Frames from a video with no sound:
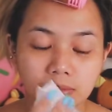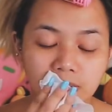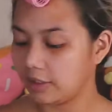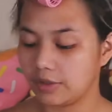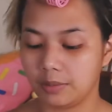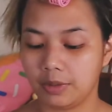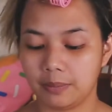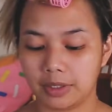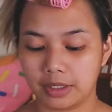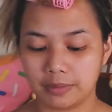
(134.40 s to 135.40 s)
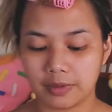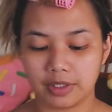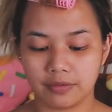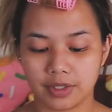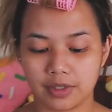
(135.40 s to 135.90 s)
And to make my lips
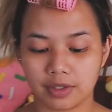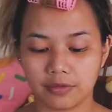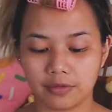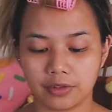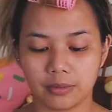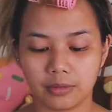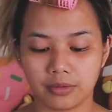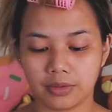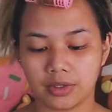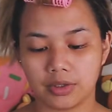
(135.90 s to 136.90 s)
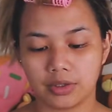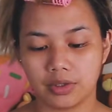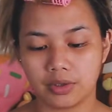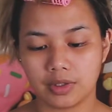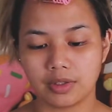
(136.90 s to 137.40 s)
even softer, I'm going to
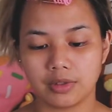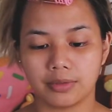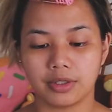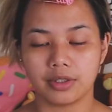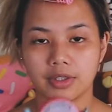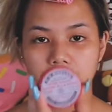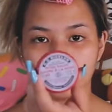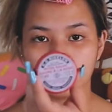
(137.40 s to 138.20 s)
use this Rose